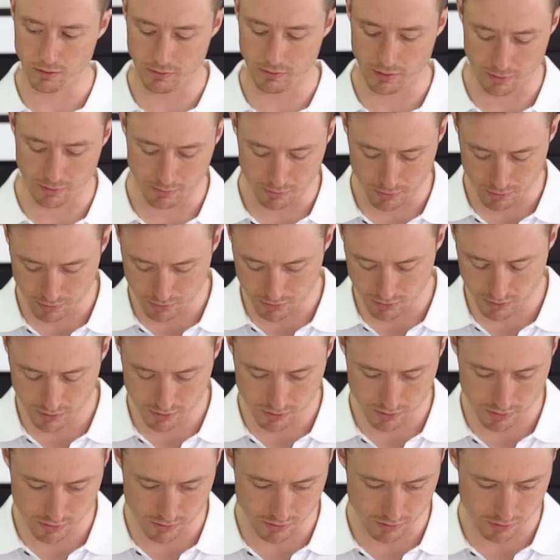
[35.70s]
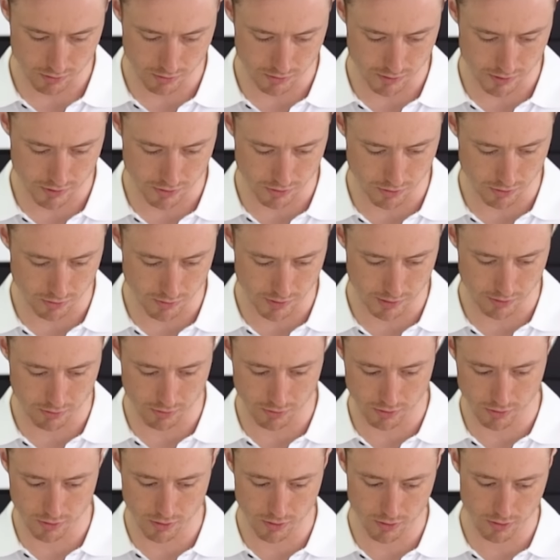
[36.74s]
Our booklets, always good to read
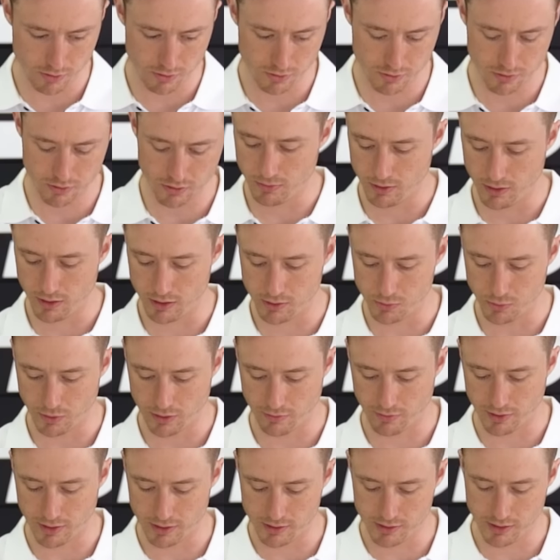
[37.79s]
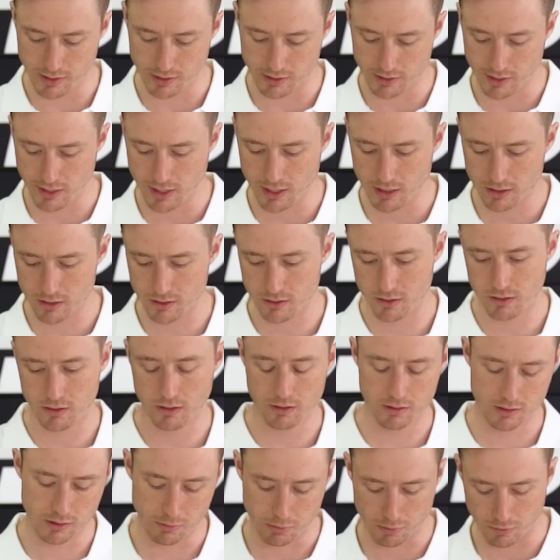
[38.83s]
through those. There's one of our dead cats
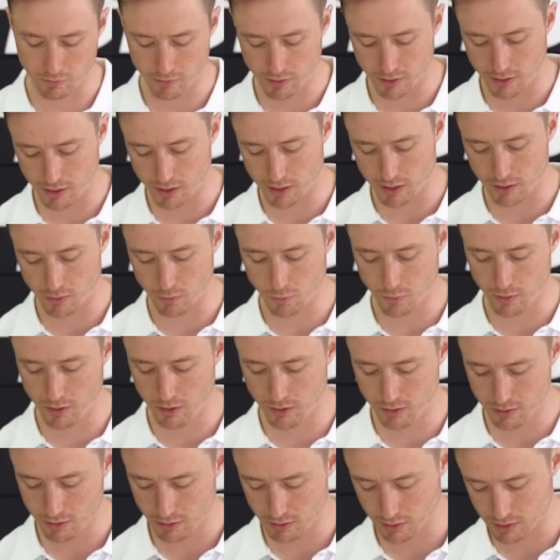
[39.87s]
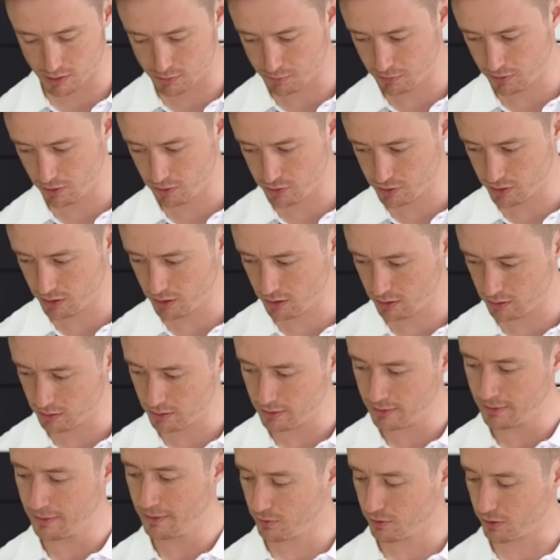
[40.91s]
to prevent our wind exposure.
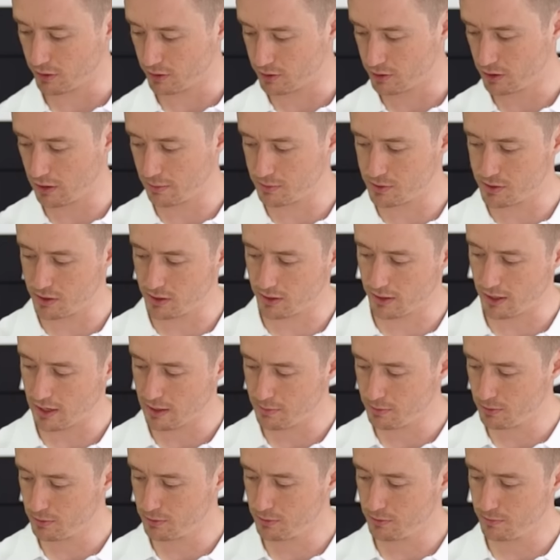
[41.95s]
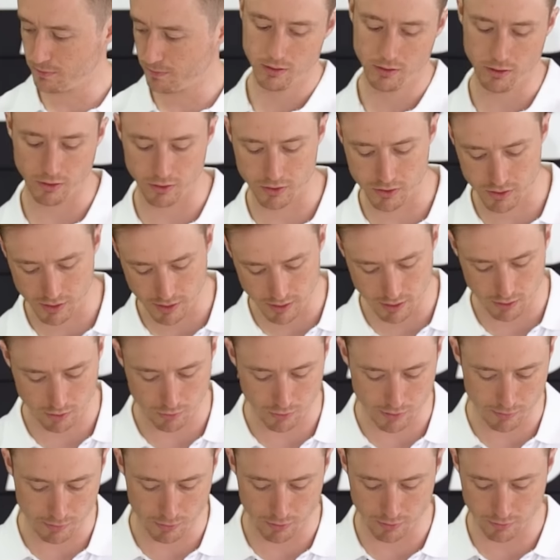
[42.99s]
We've got a Type-C cable, got a standard
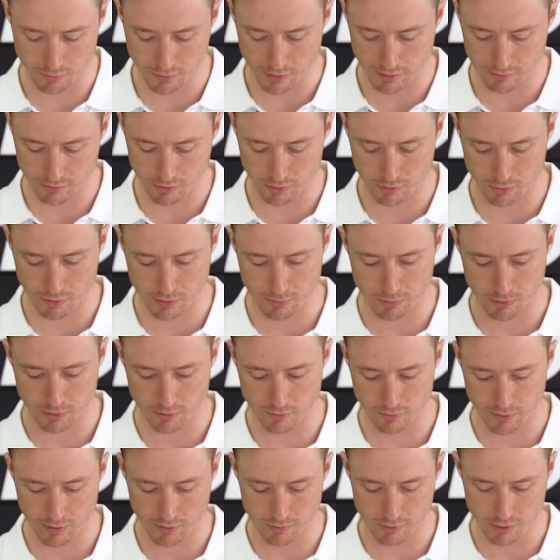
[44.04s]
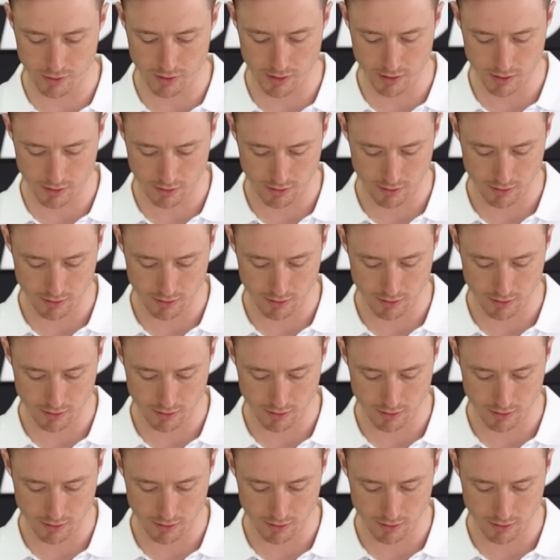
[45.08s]
3.5 to 3.5 jack,